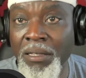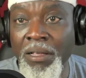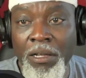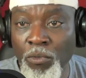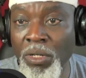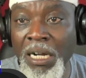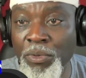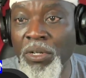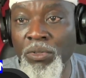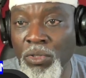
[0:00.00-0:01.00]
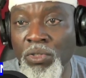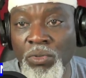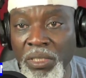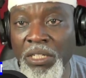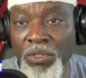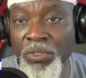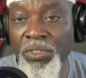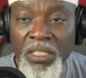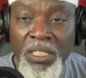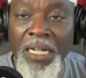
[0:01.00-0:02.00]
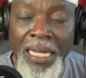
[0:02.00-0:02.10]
What are we going to do? Section 69.